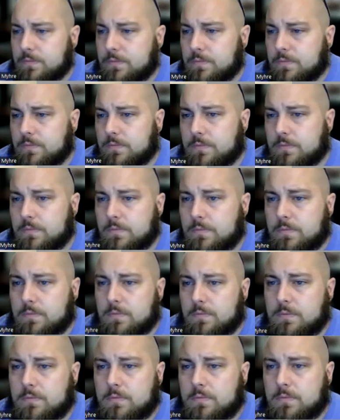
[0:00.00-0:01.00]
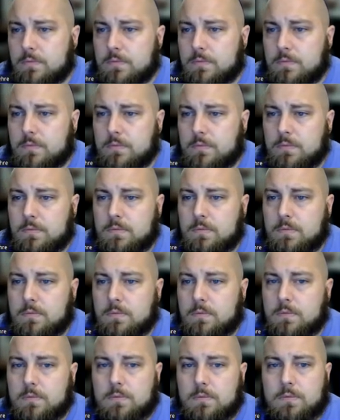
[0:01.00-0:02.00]

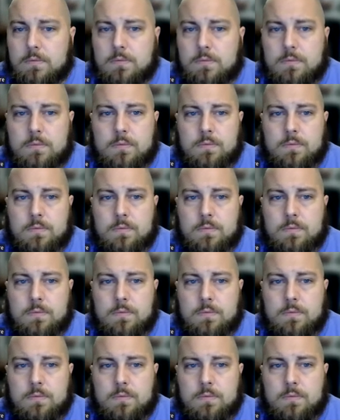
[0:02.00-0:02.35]
No one is speaking in this clip.